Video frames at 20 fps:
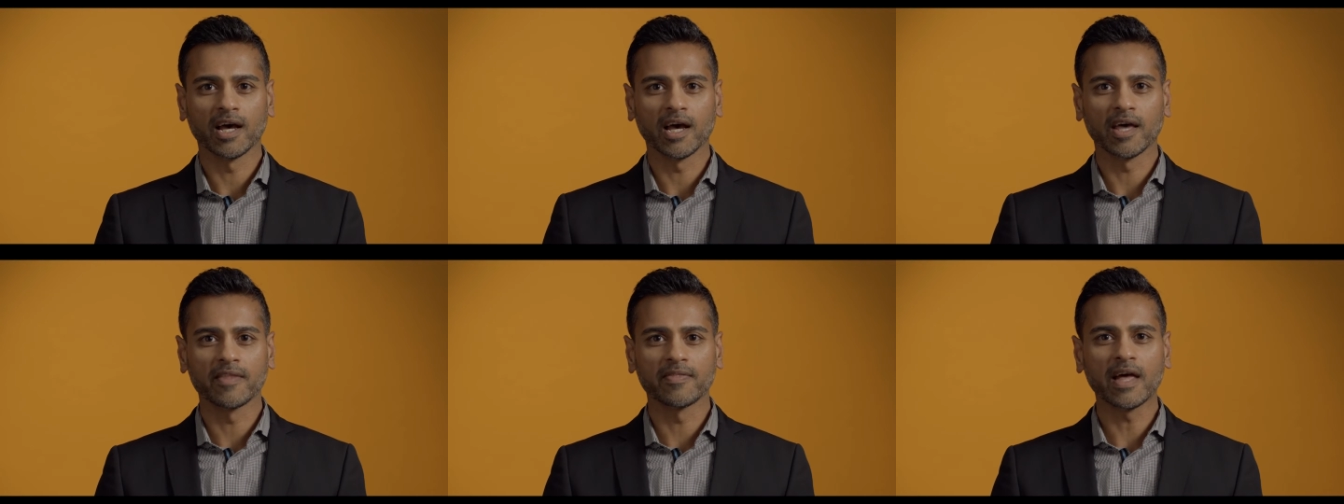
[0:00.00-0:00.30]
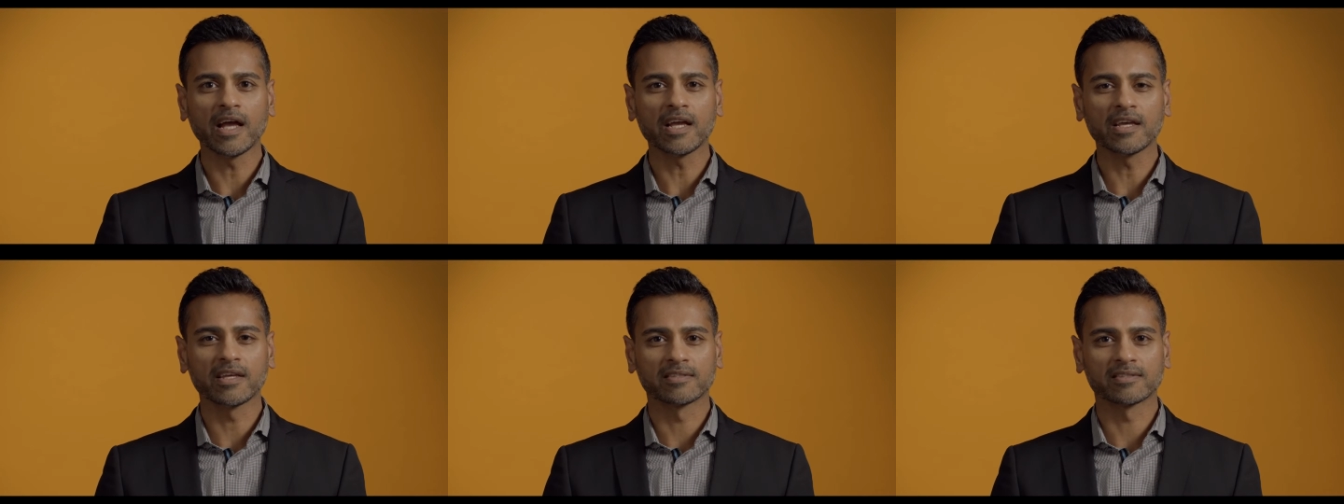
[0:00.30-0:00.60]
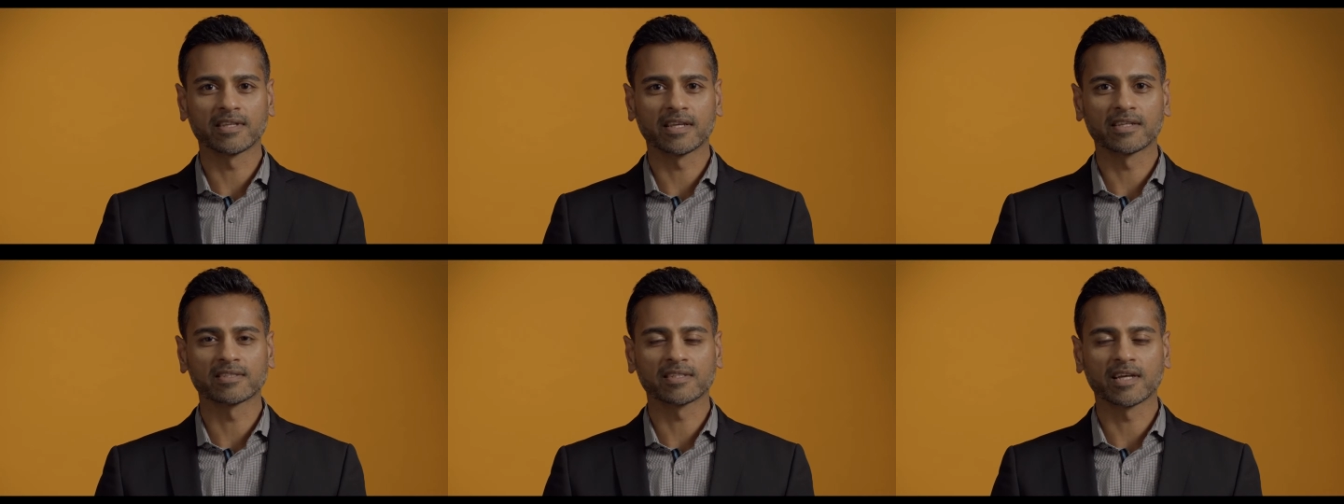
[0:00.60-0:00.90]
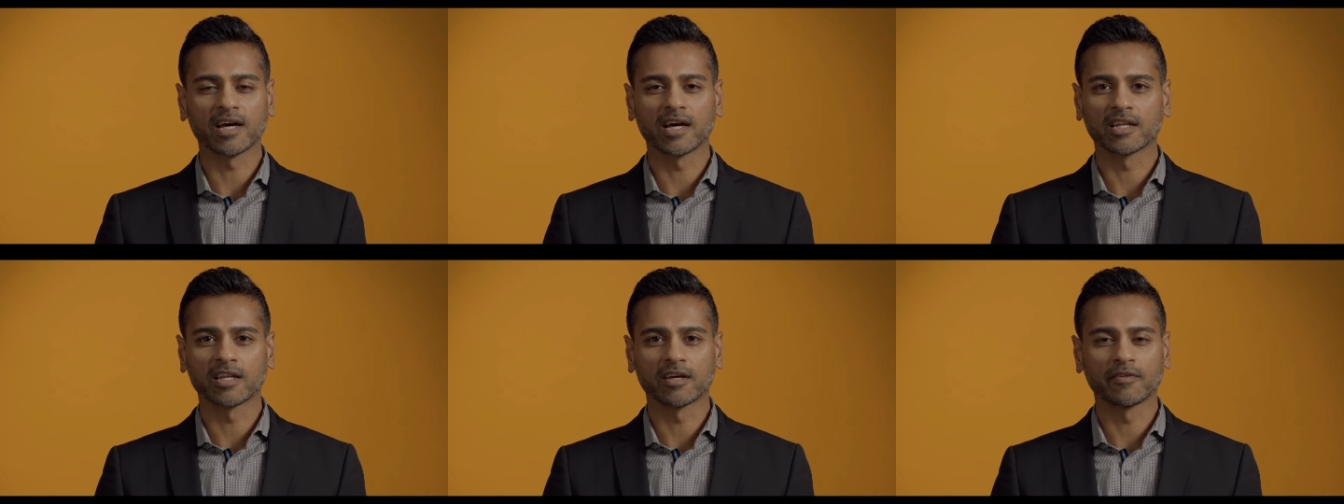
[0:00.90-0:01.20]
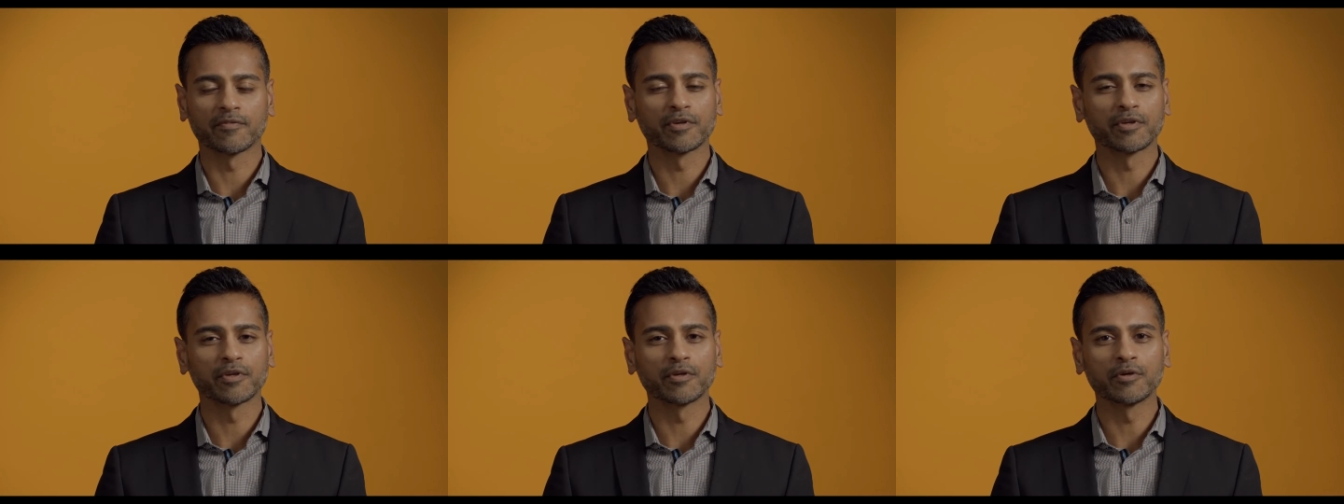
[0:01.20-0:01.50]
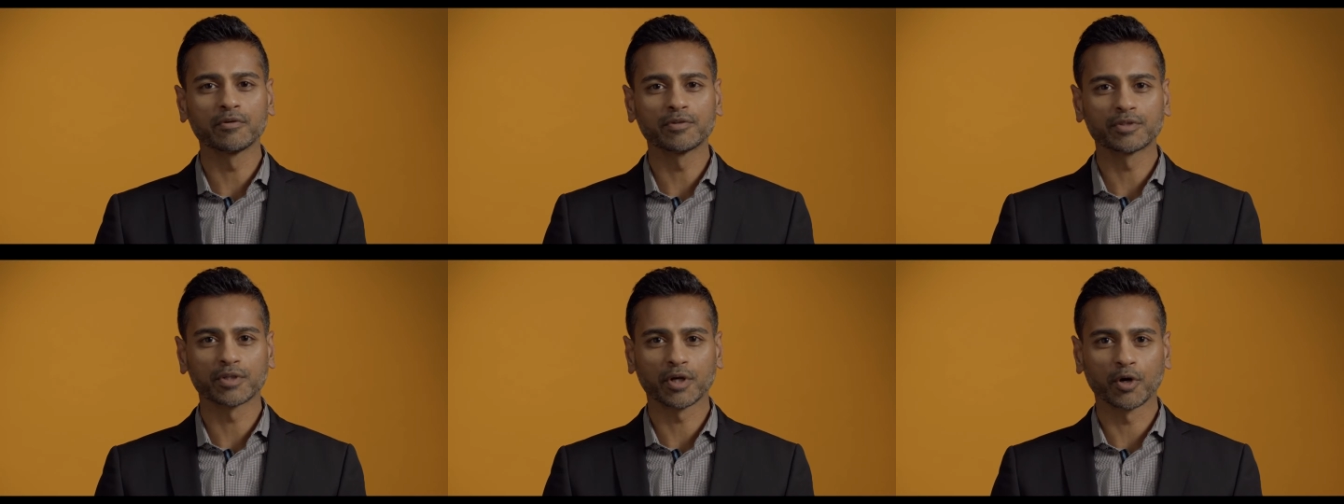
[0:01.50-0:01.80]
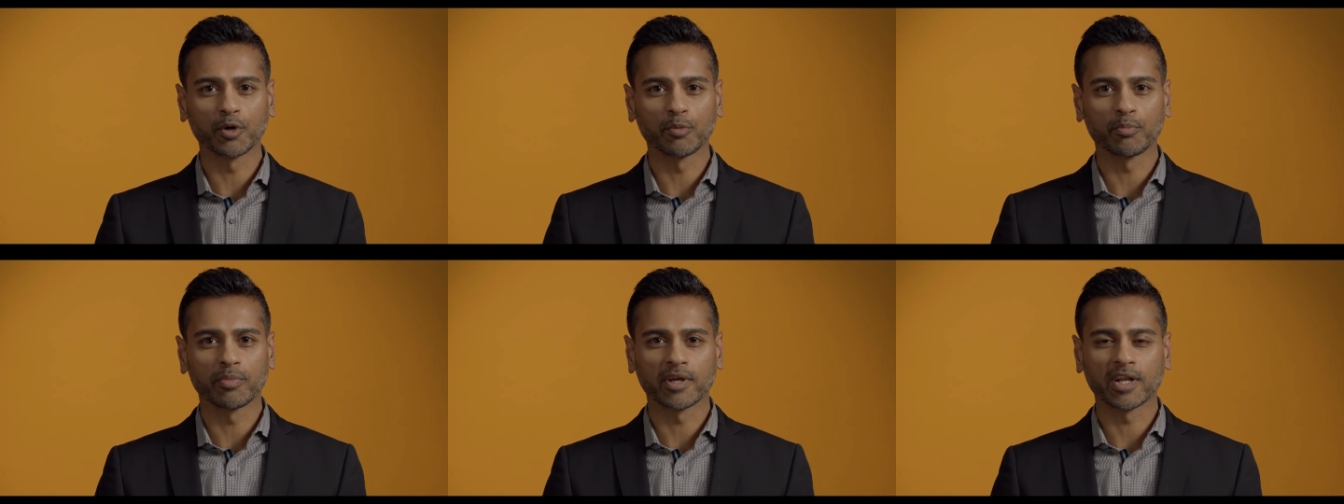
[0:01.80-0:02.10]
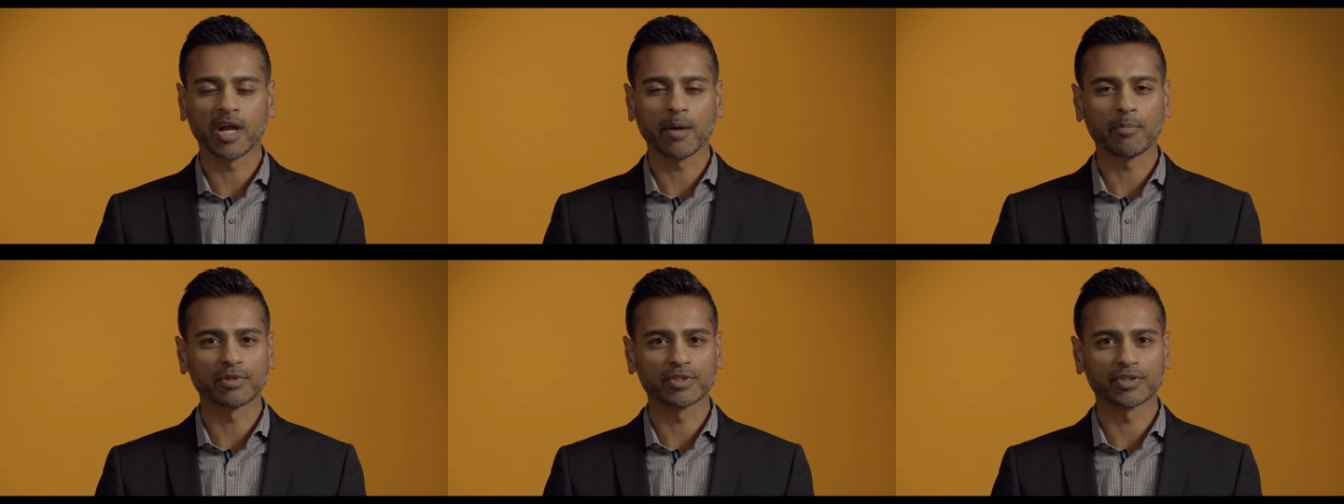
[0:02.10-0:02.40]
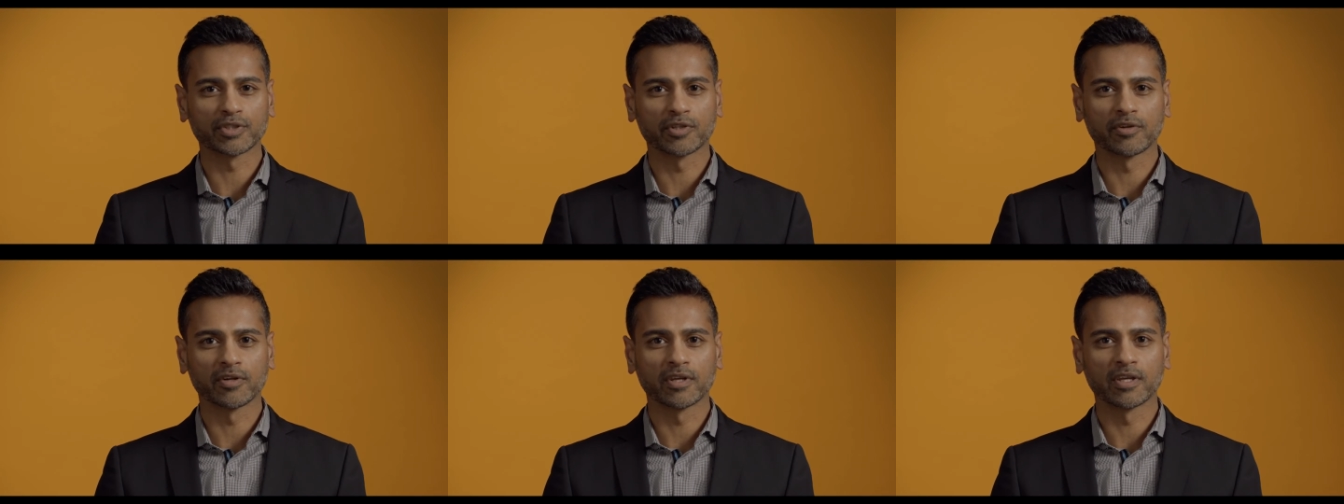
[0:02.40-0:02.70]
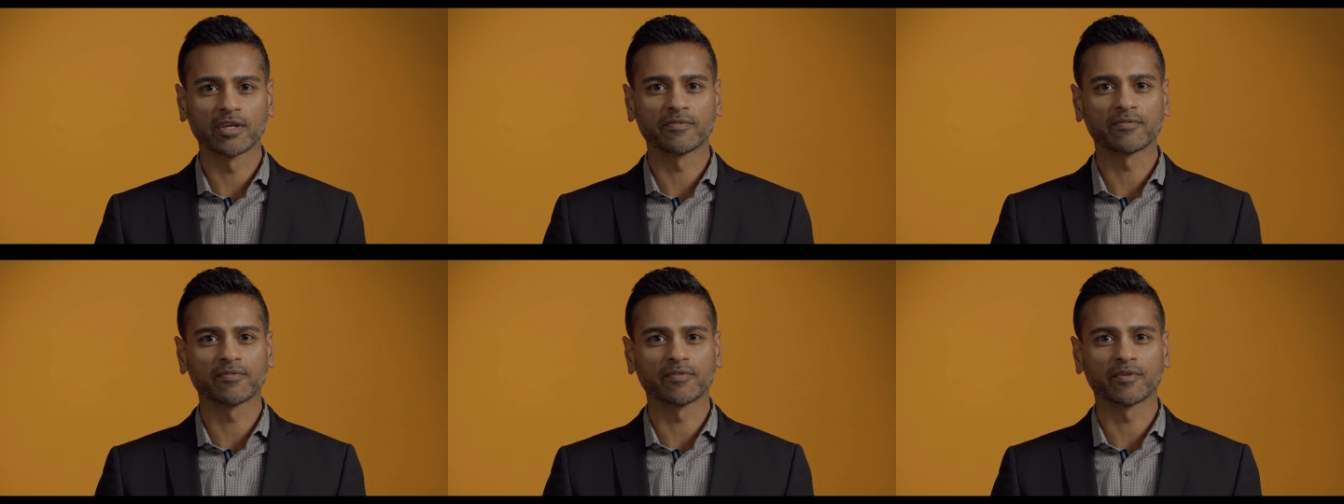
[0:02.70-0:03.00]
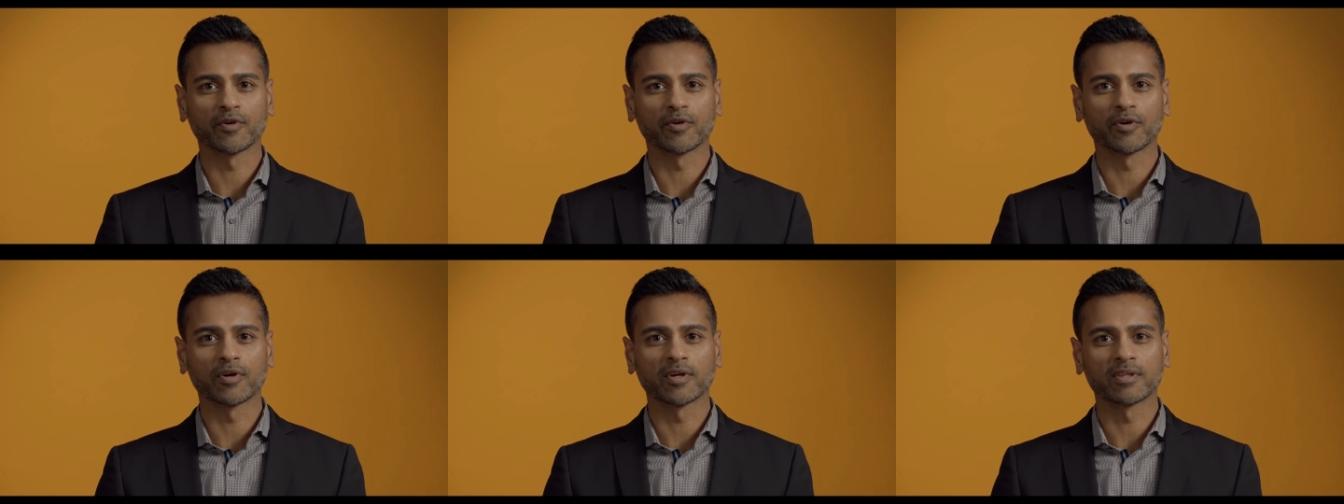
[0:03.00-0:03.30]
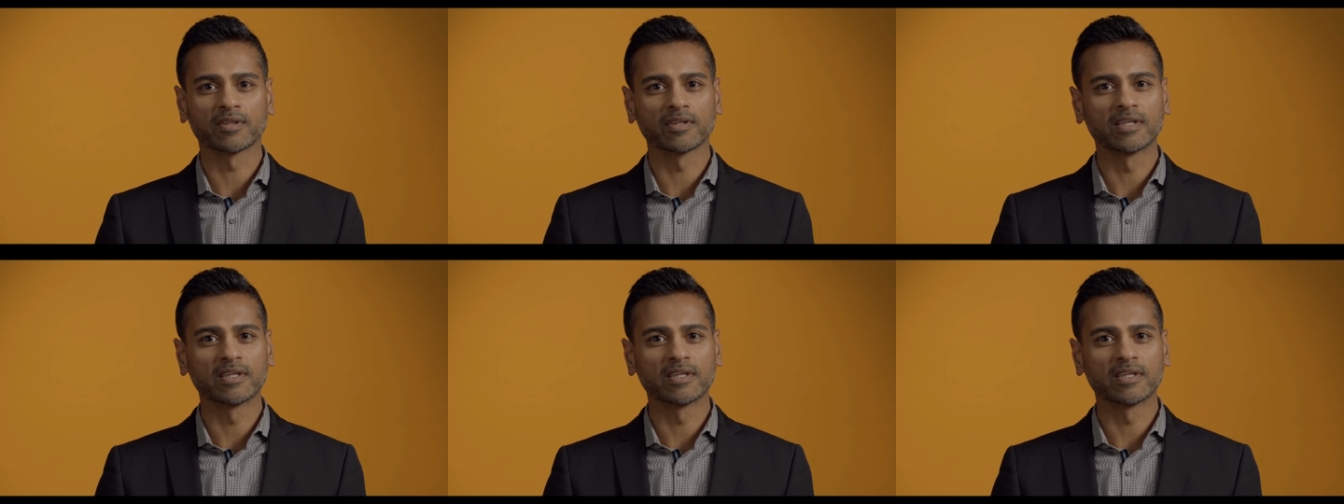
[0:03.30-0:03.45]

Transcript: And that is a sign of huge hope and opportunity for